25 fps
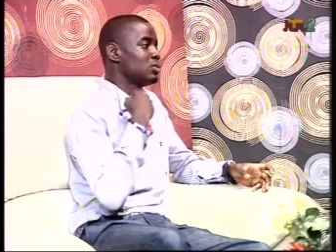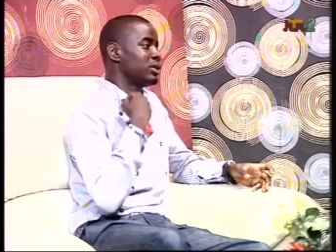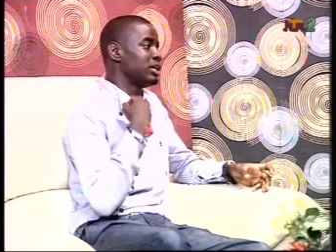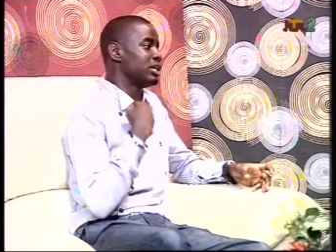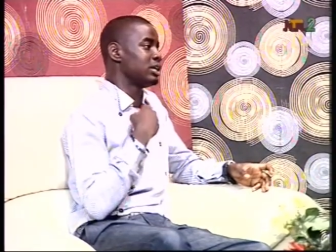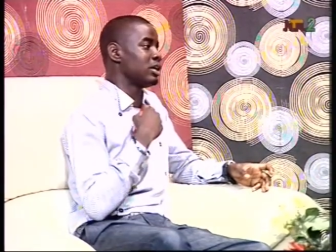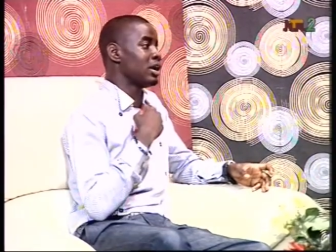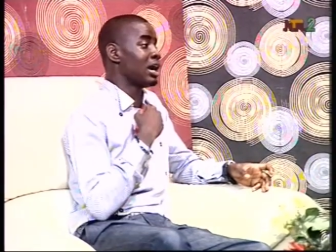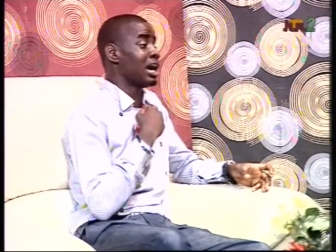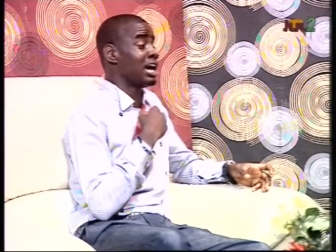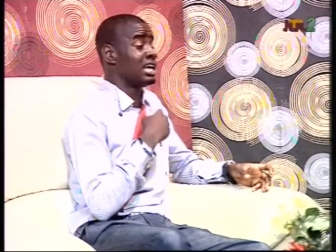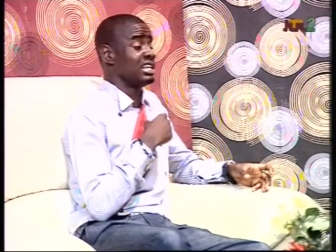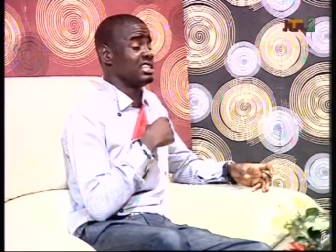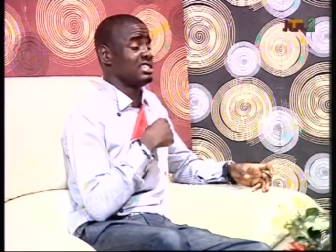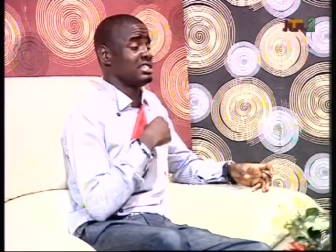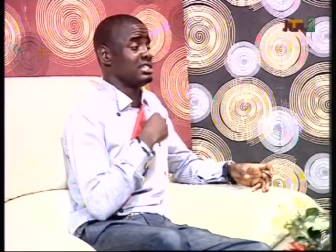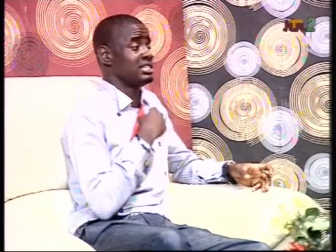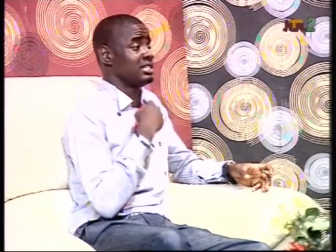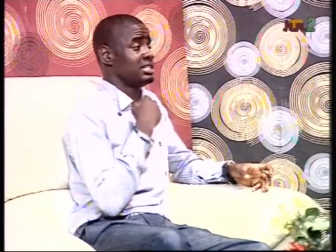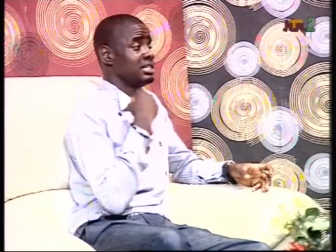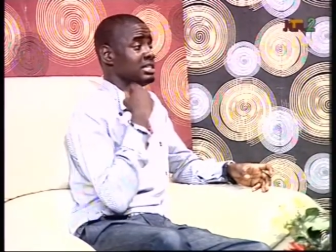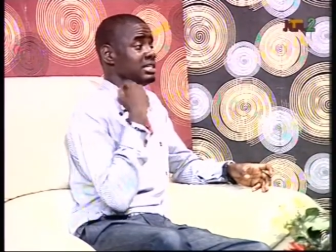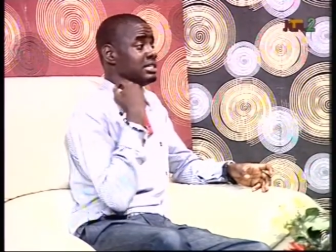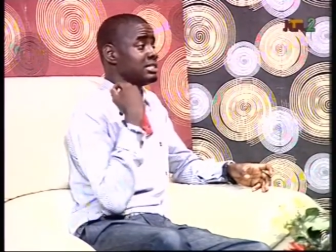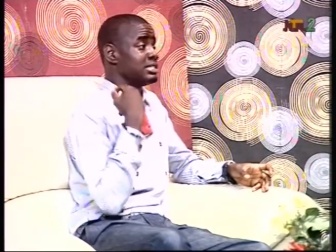Wearing and
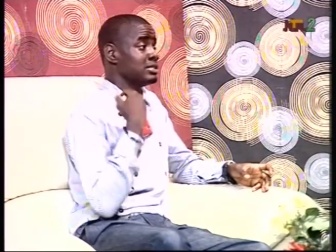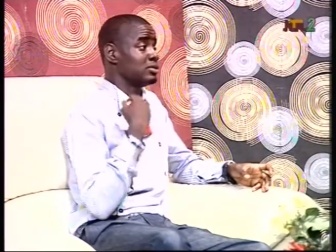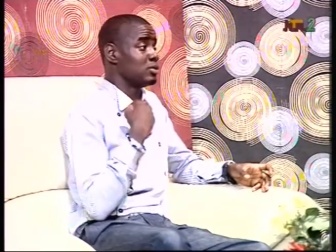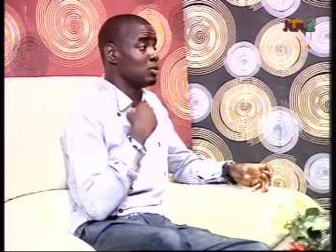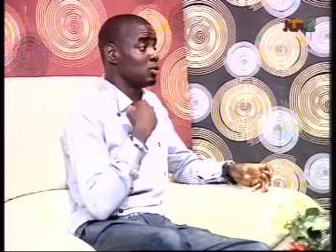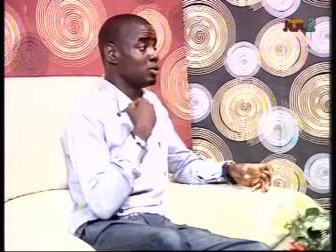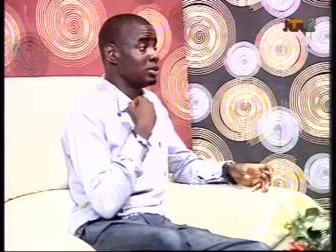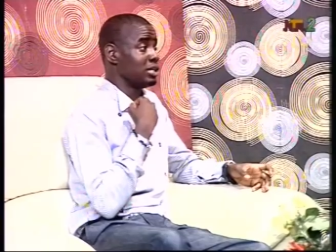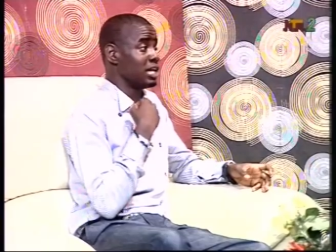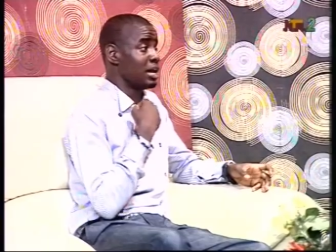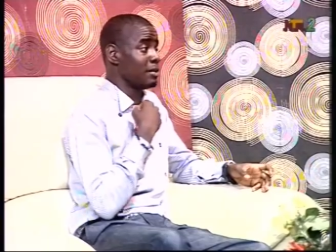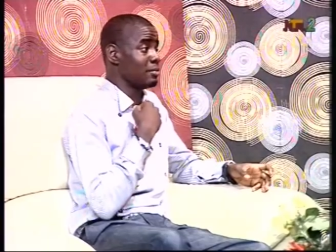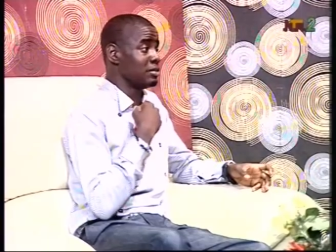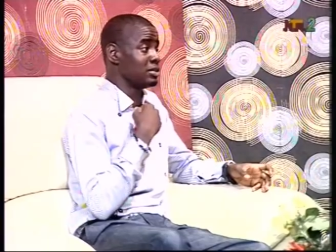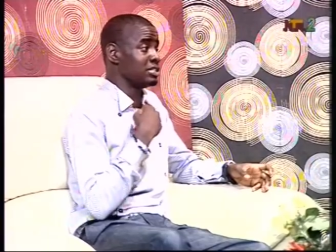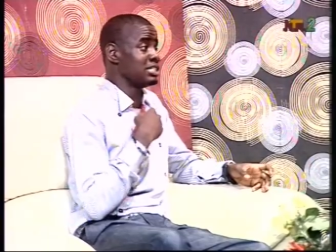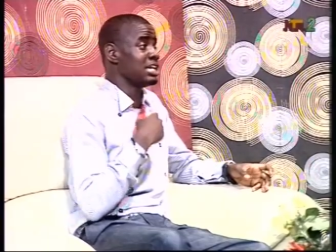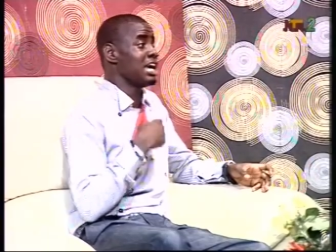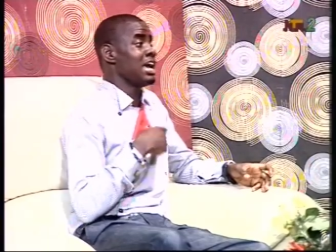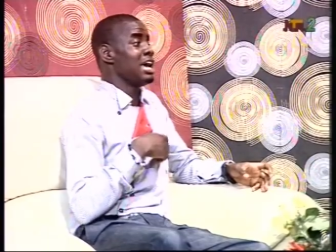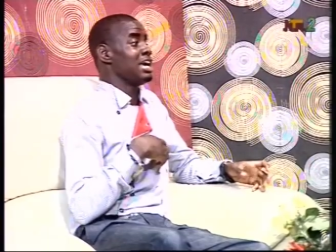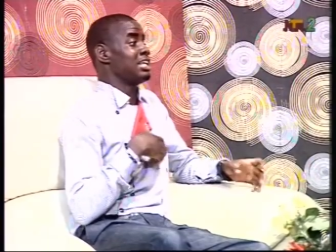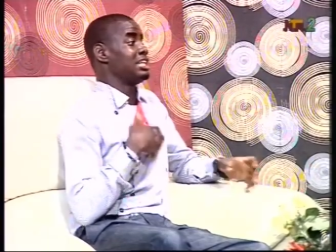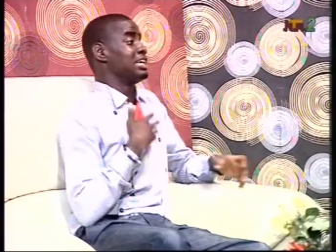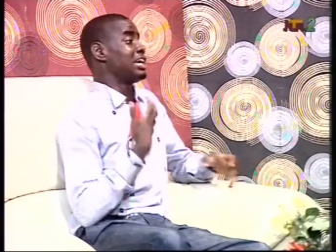these gold diamonds,
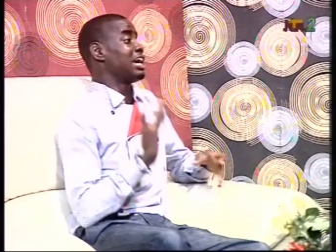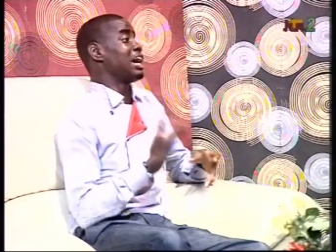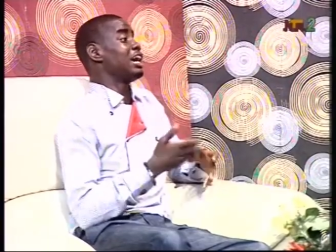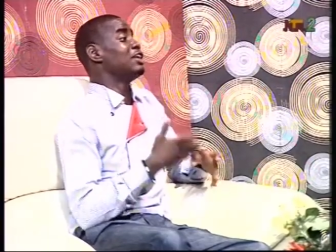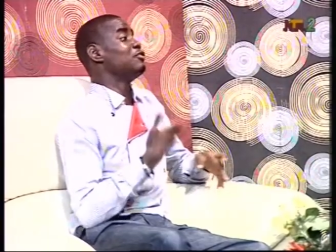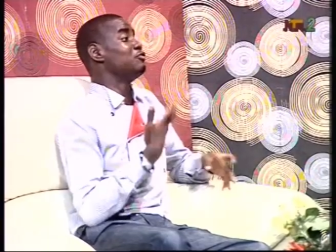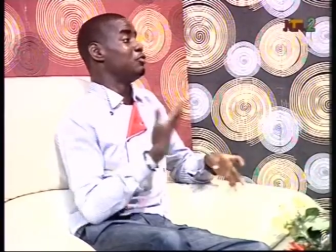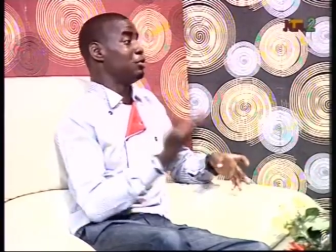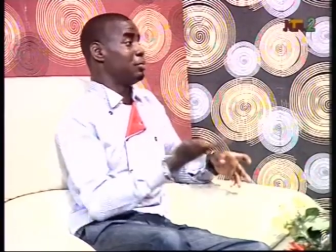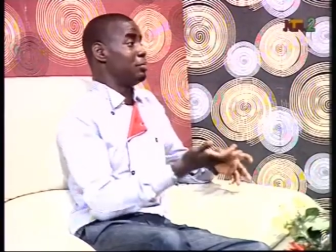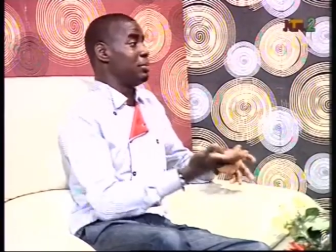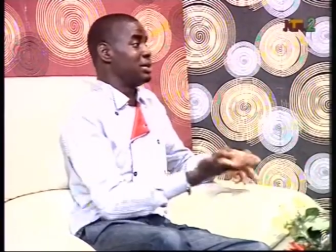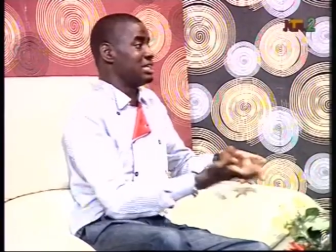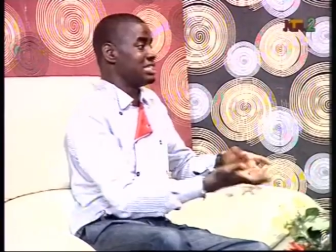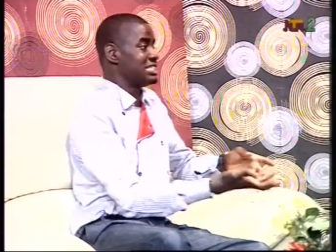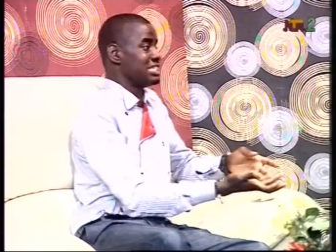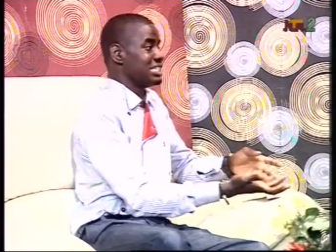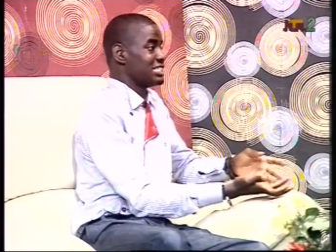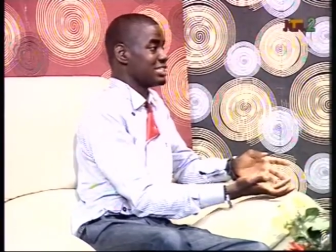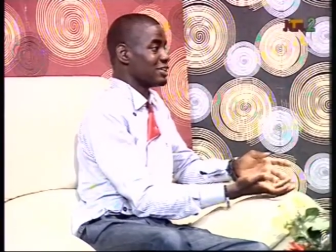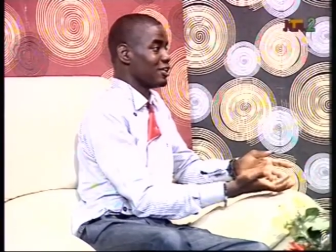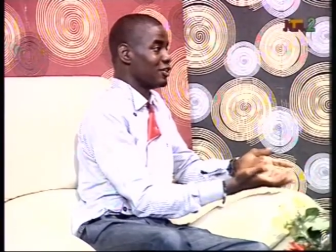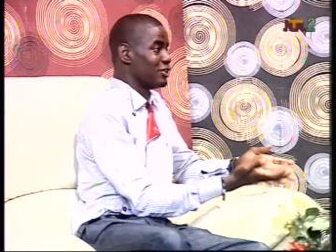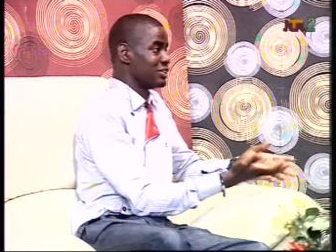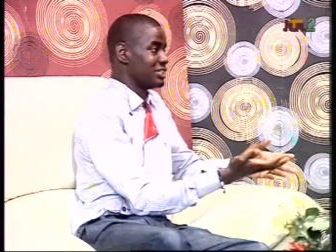they can't repeat
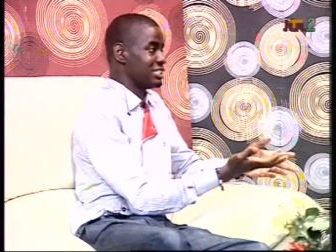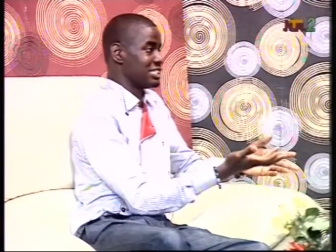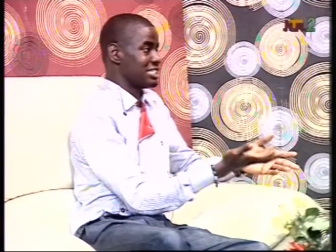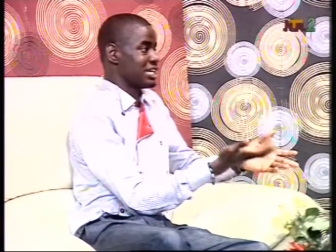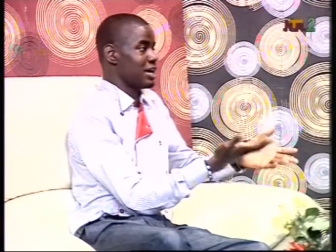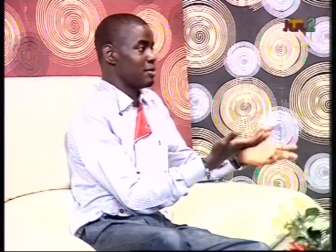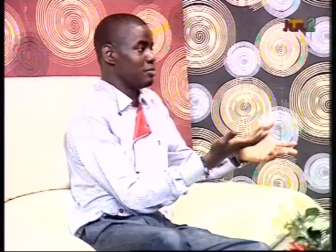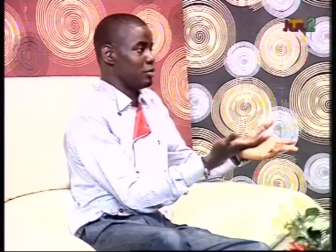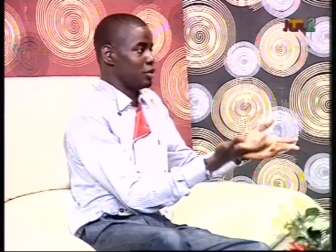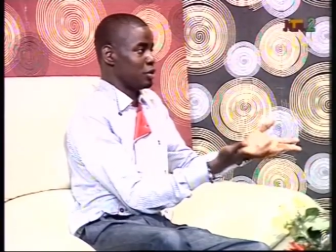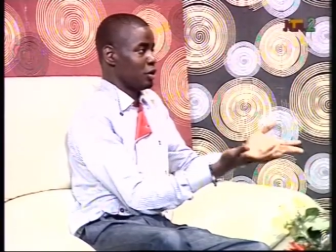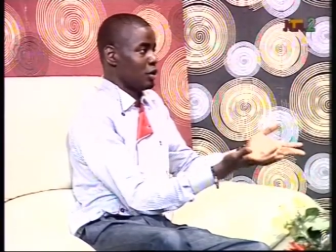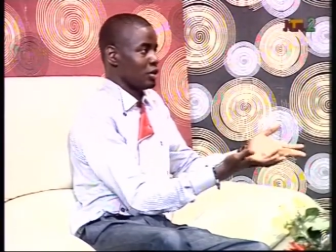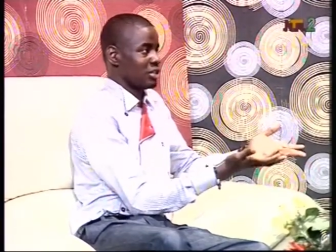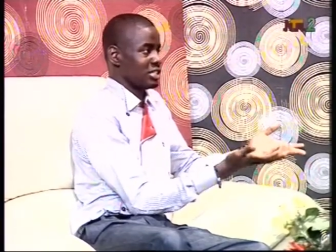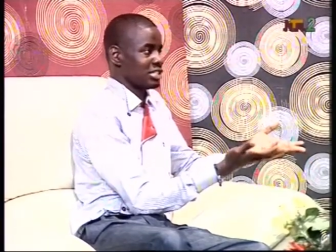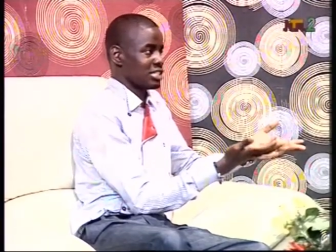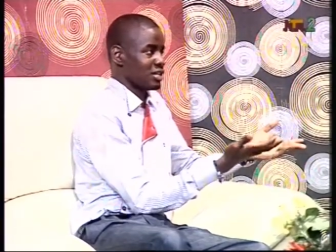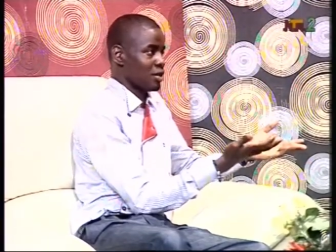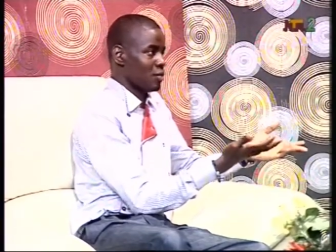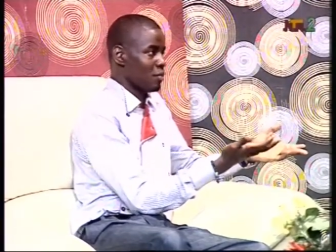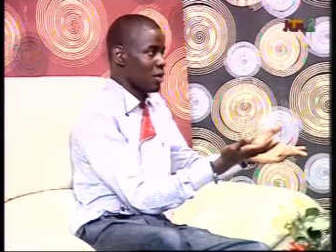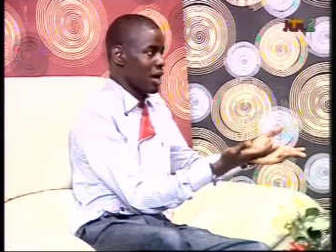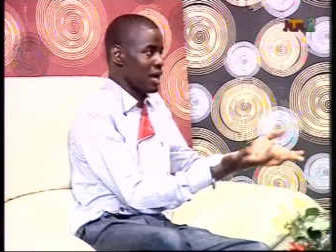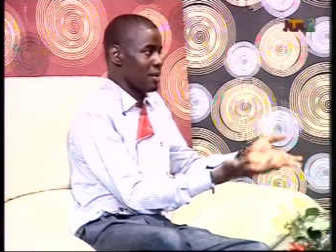it all the mm. time. You know, mm.
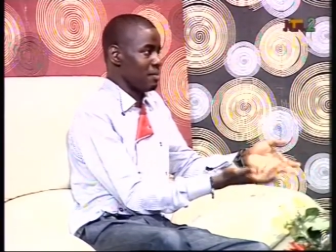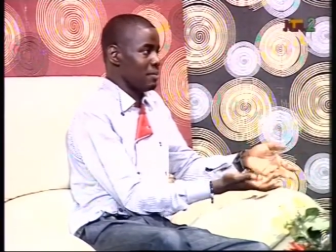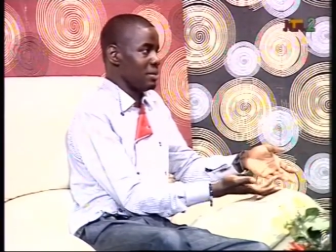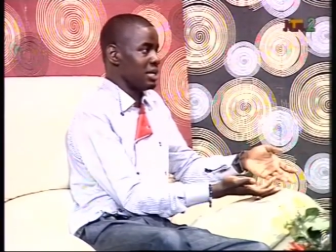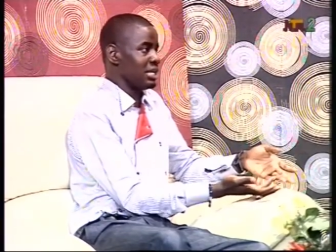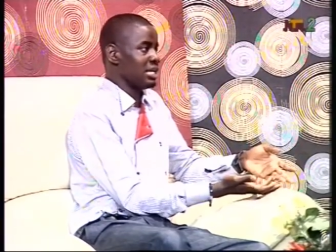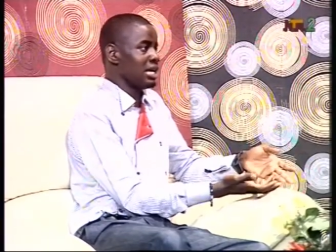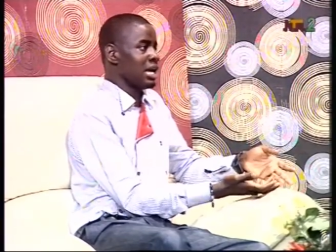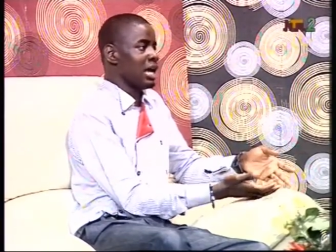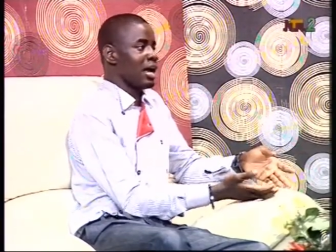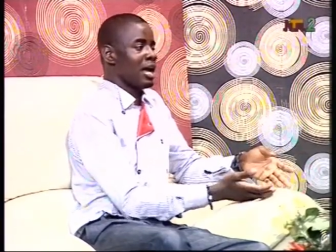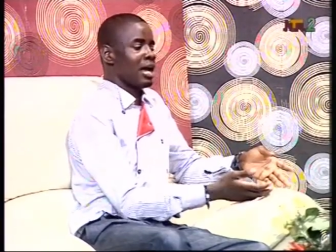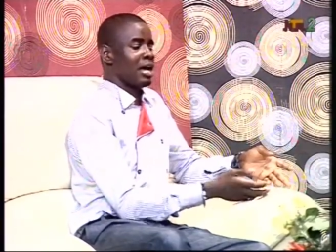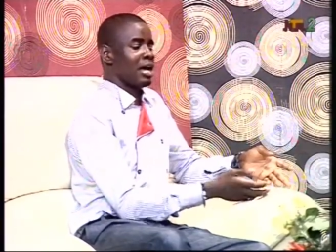understand what I mm, mean? Mm